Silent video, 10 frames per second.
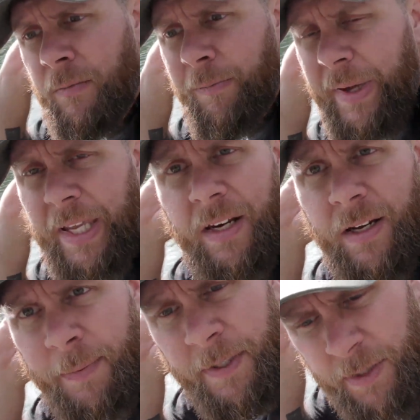baiting
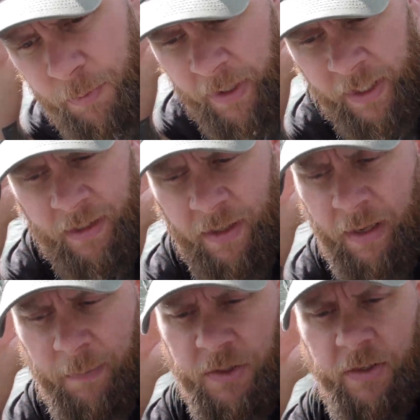up in spring,
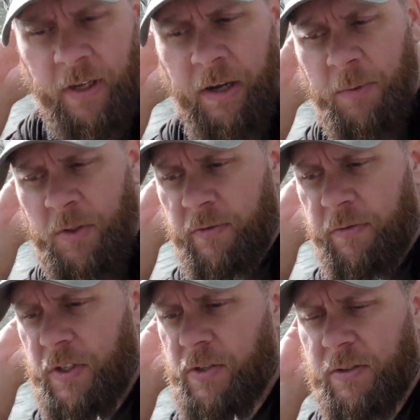how much the
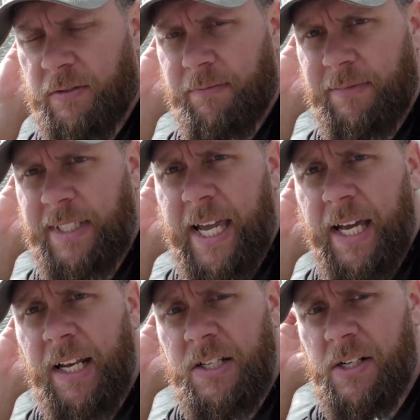fish
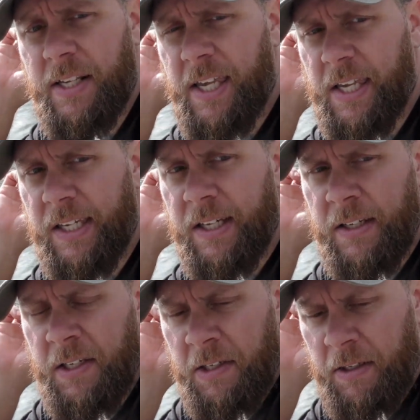can actually eat
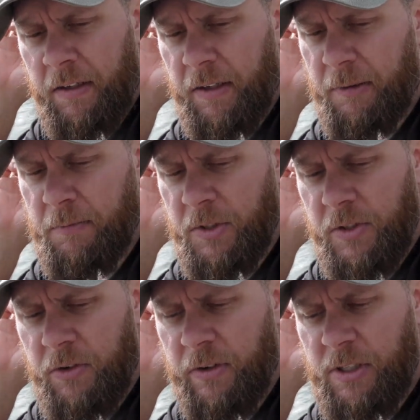
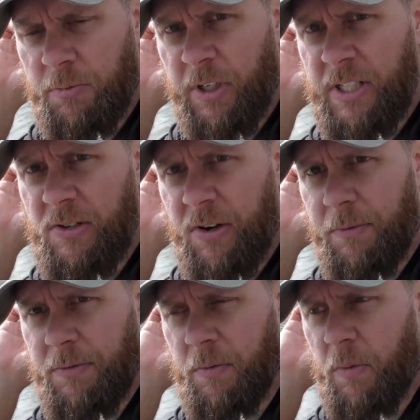during the
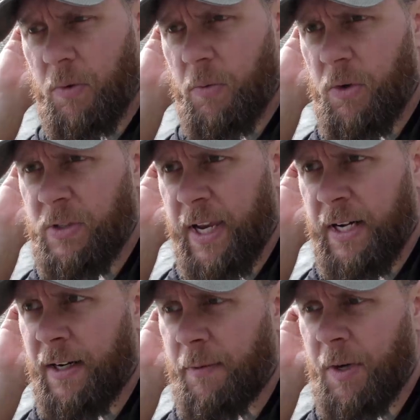springtime. The water's
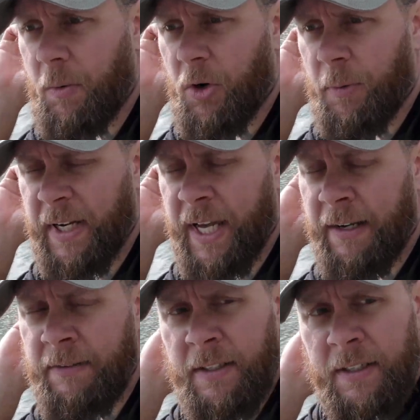getting a little bit warmer now.